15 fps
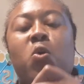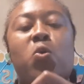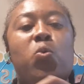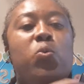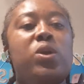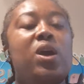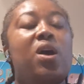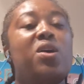
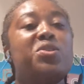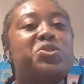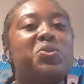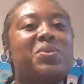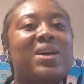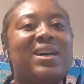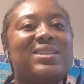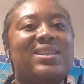We also
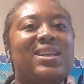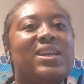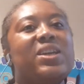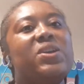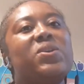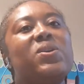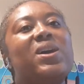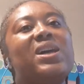got to
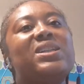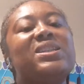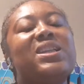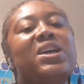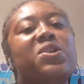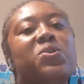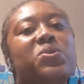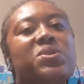hear a
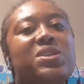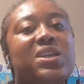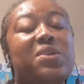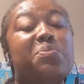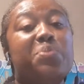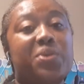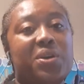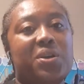letter D
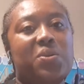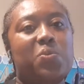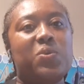book,